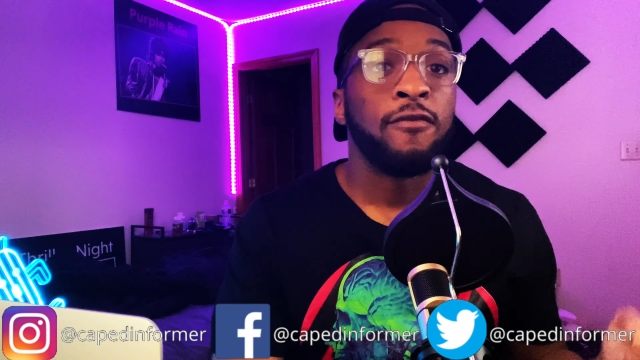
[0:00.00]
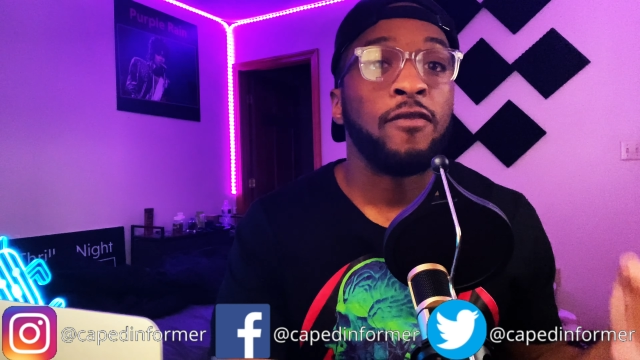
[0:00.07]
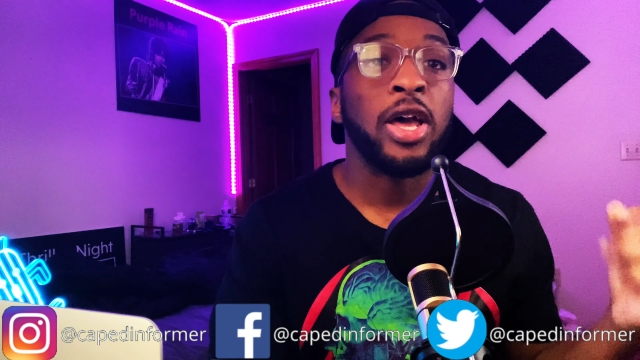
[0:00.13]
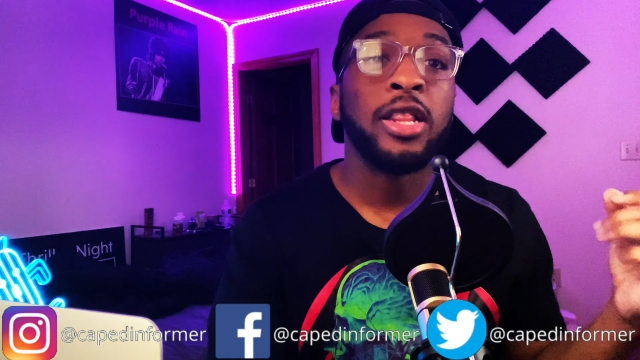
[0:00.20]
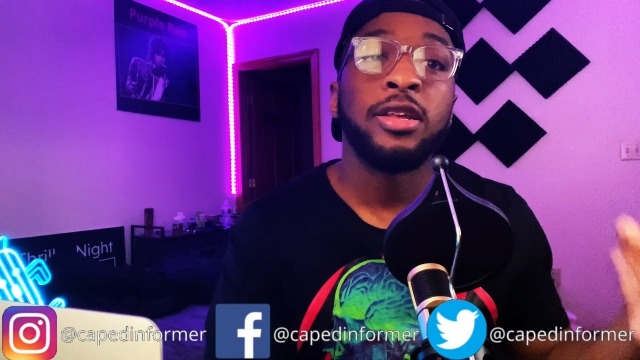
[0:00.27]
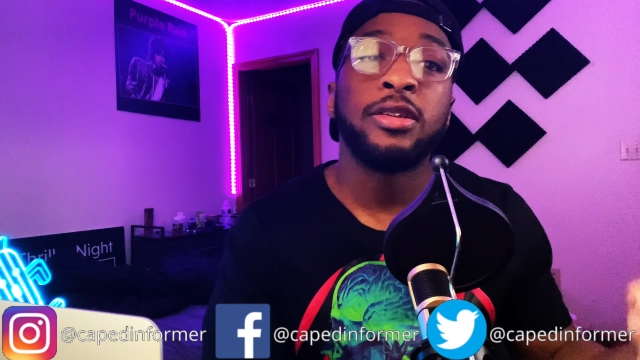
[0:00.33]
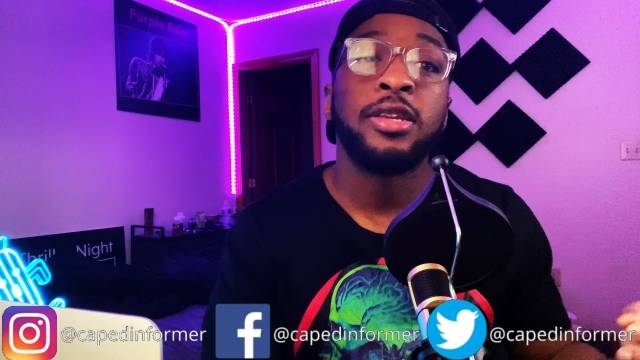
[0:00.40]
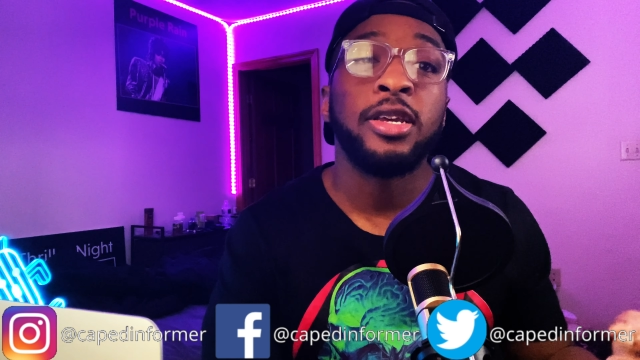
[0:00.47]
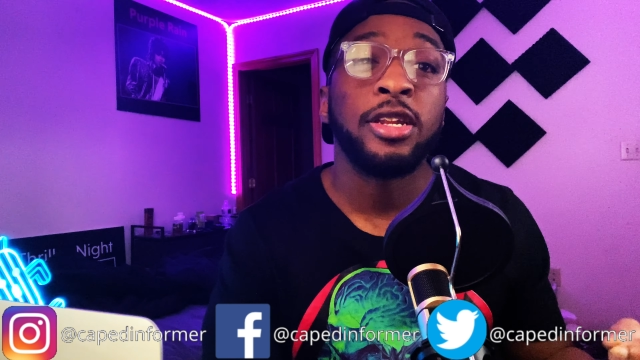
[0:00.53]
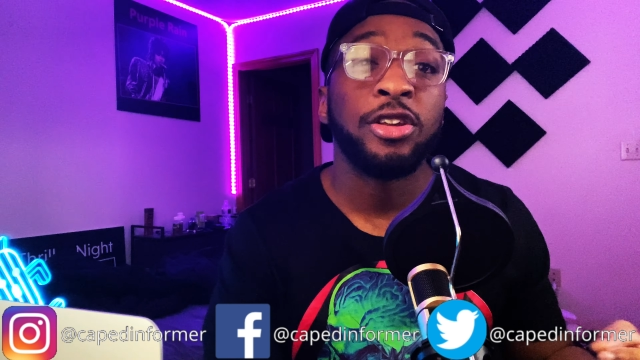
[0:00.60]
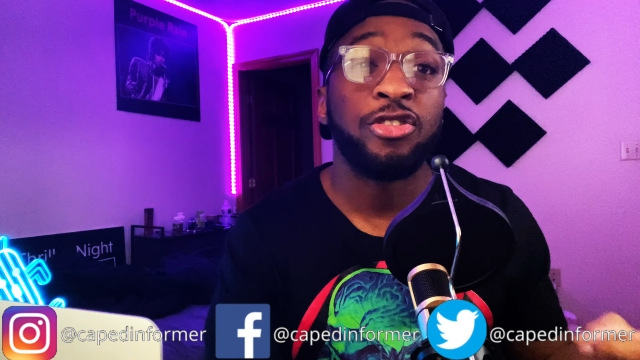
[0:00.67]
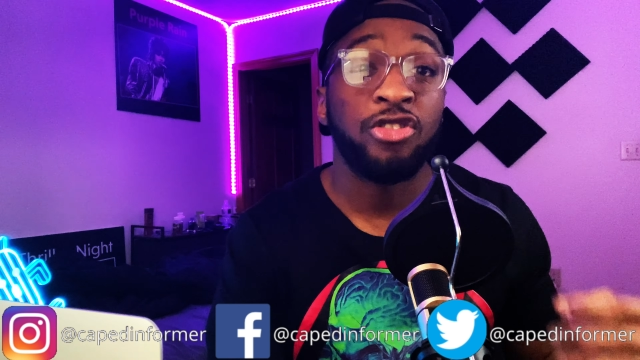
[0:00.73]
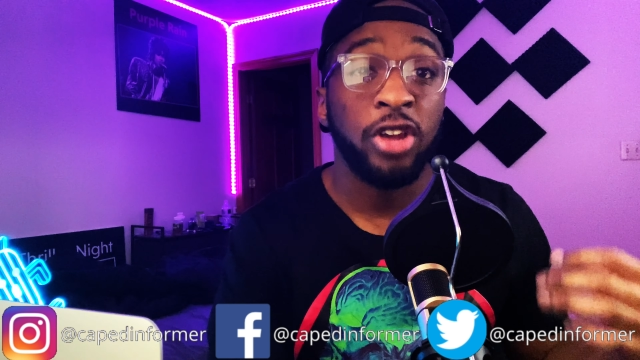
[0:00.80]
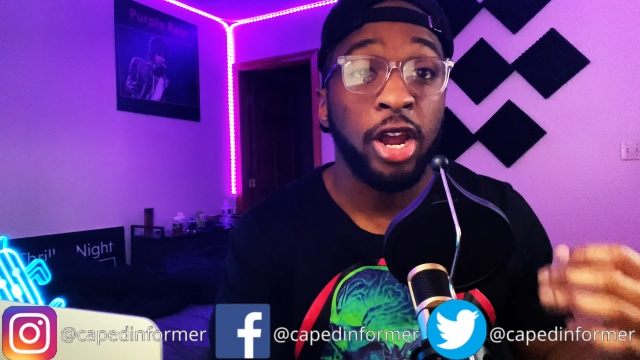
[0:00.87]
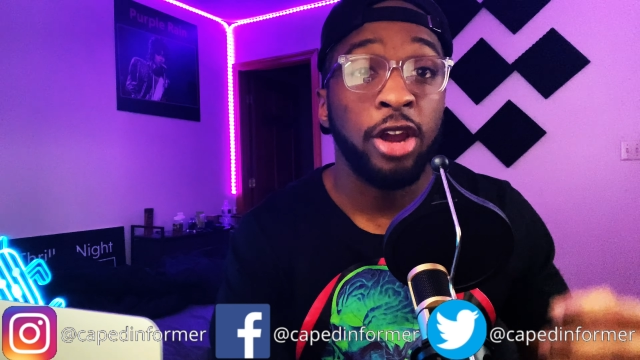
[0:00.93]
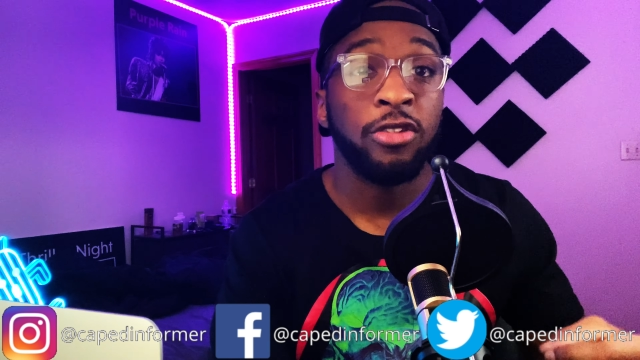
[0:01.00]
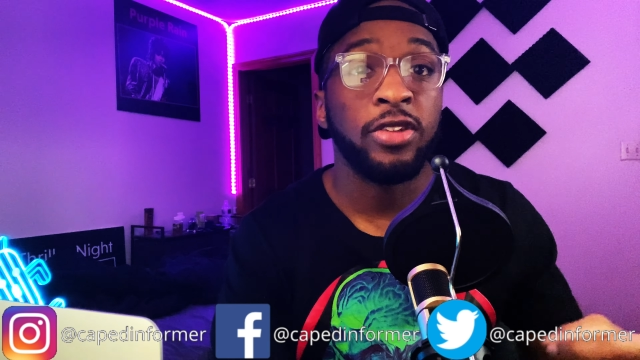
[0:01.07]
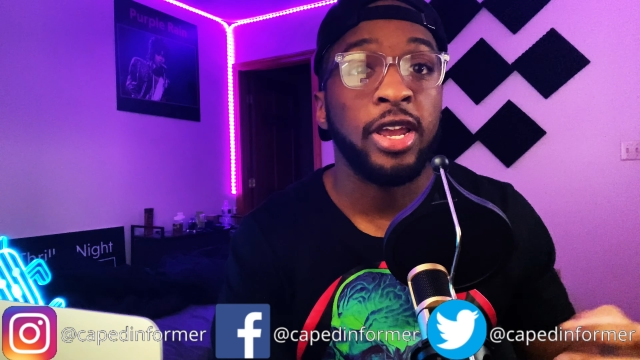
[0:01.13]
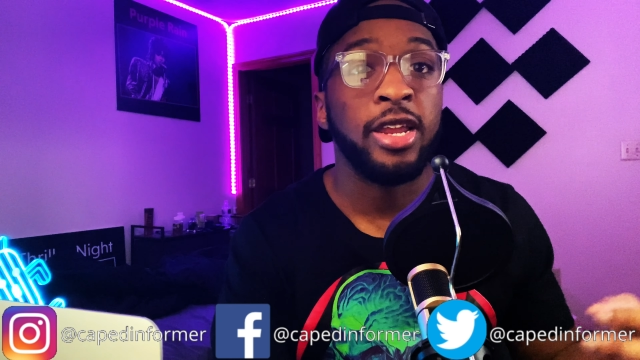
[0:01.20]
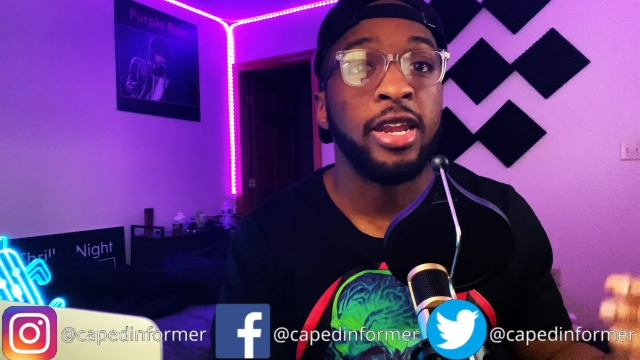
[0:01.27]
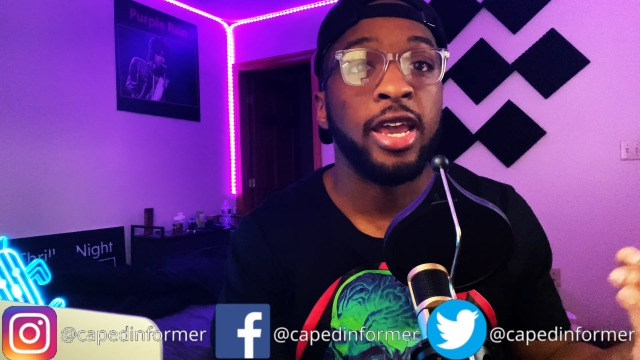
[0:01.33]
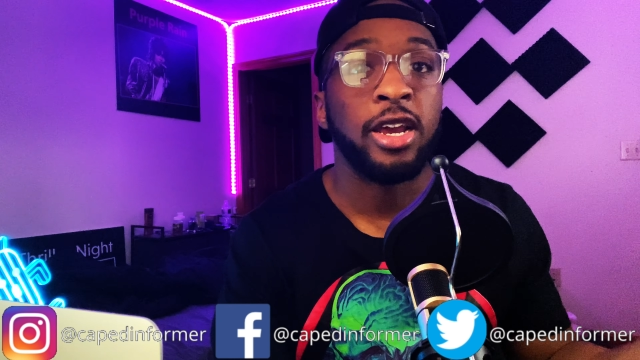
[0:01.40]
Valentina shares
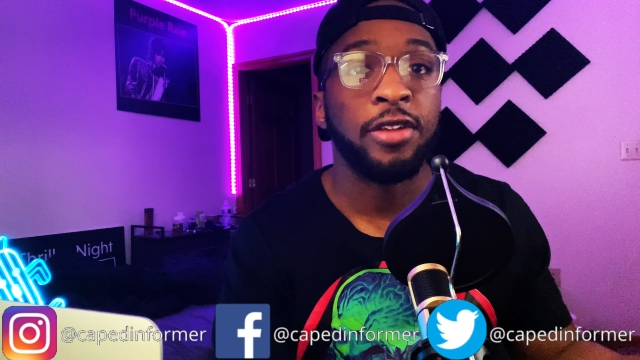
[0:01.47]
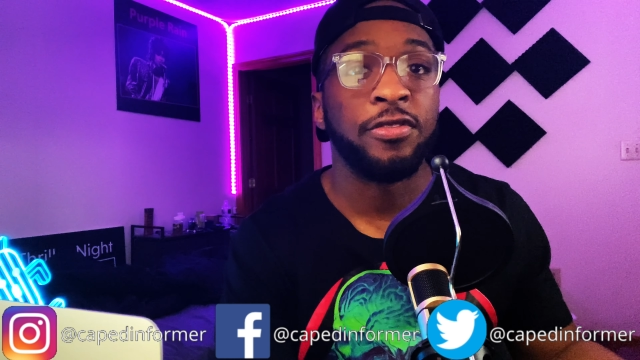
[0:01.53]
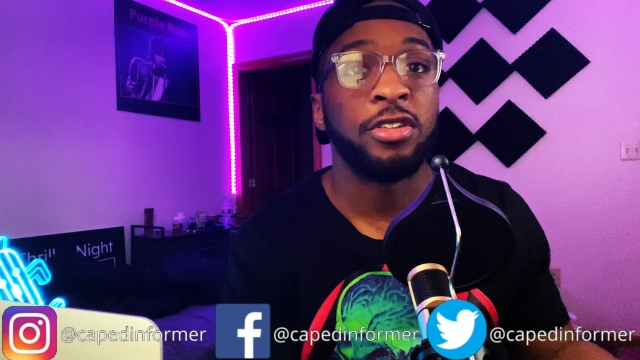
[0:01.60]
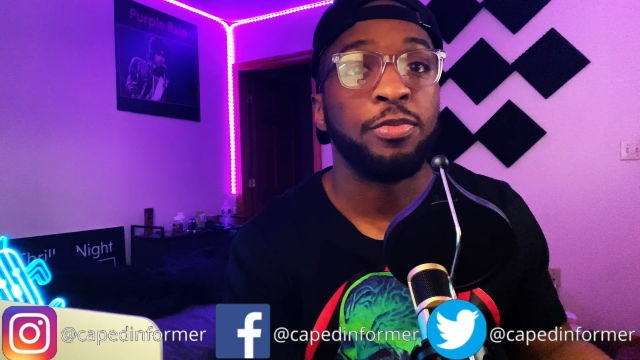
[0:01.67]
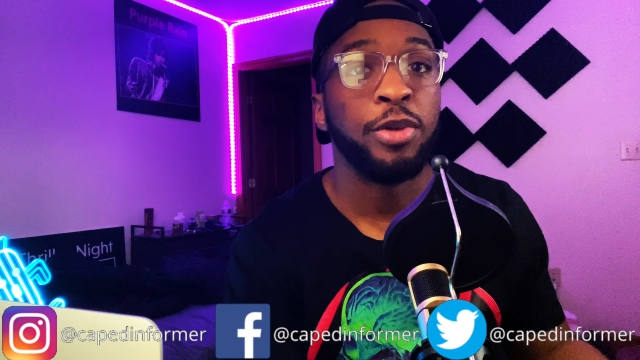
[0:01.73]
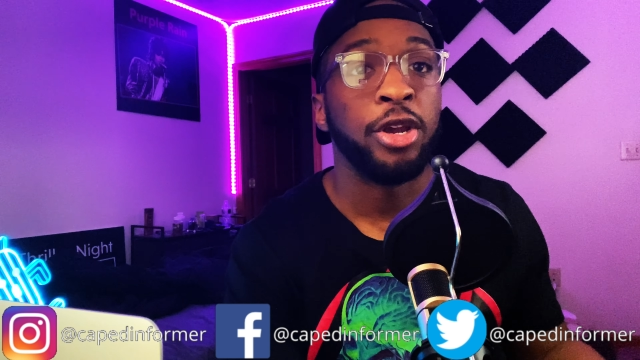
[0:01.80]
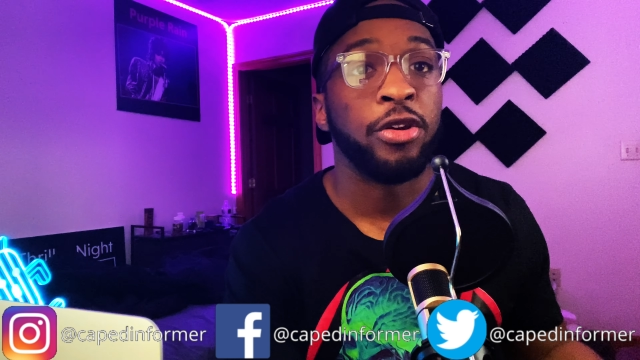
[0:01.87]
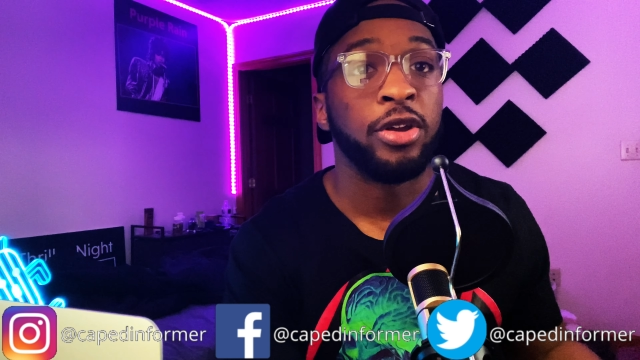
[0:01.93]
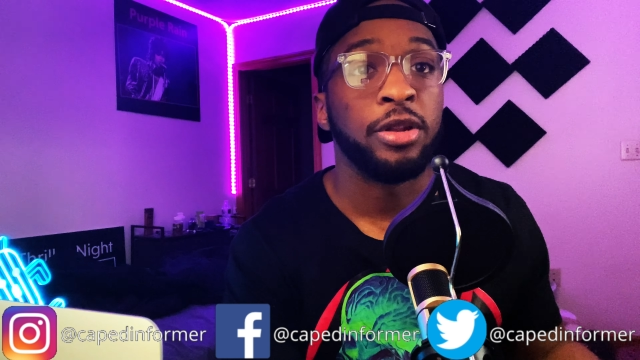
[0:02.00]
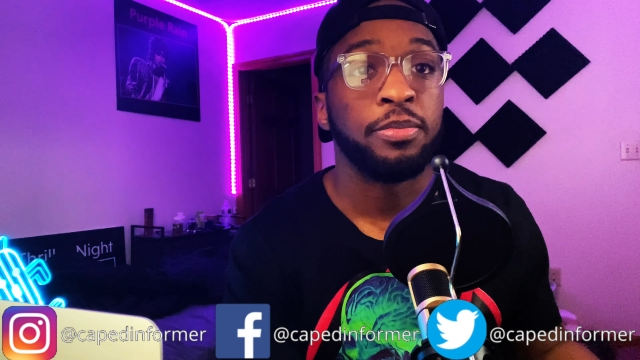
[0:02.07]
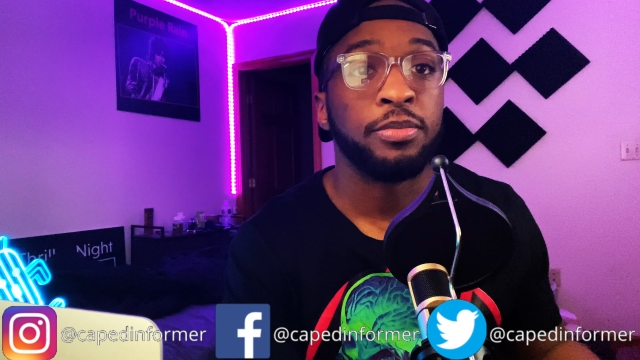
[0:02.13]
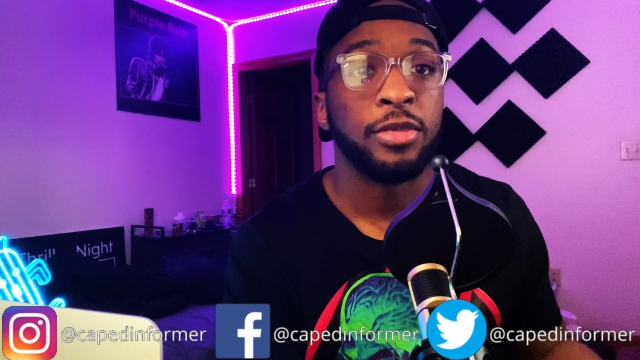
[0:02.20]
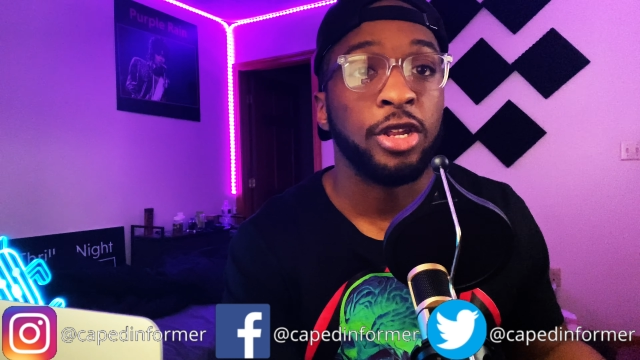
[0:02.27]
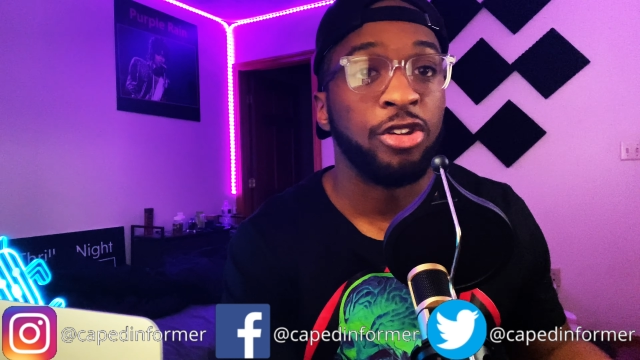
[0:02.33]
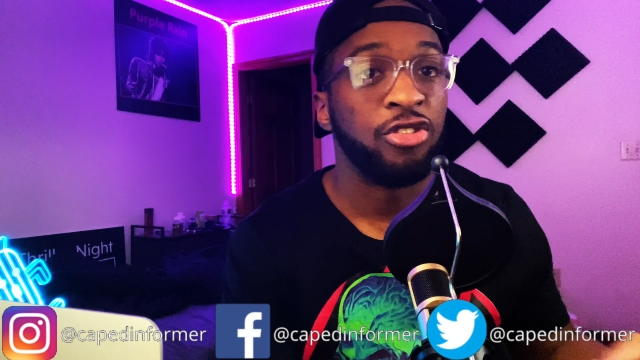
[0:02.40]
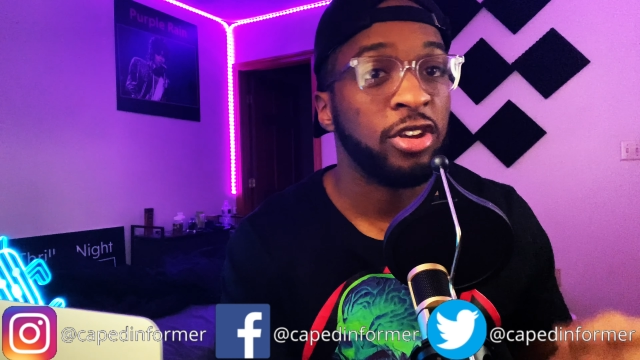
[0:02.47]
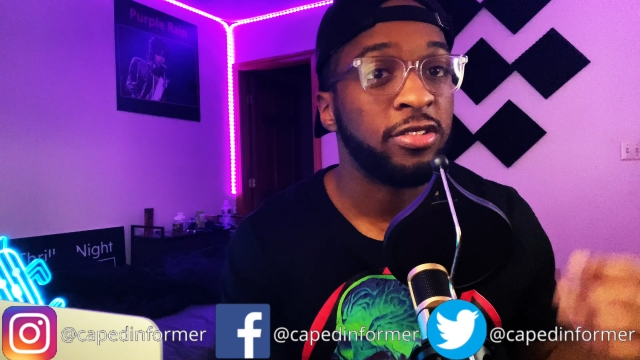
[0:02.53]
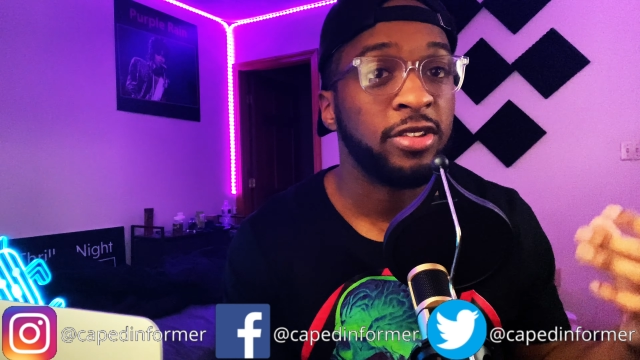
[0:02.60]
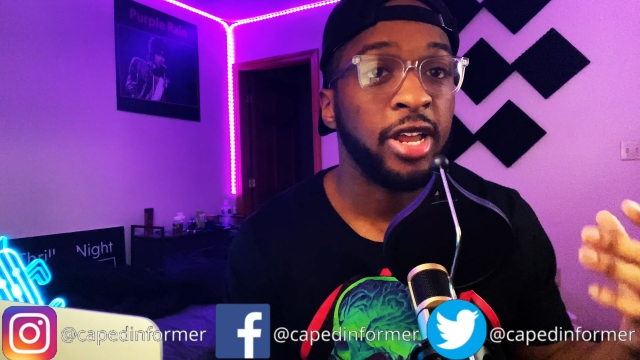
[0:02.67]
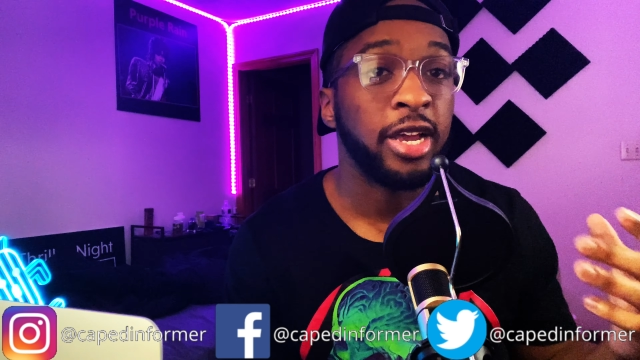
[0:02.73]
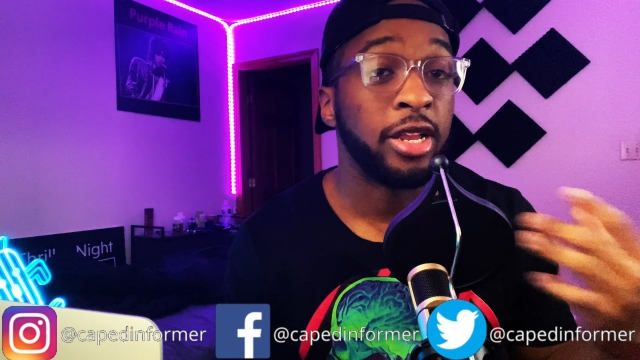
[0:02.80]
a negative spirit, just like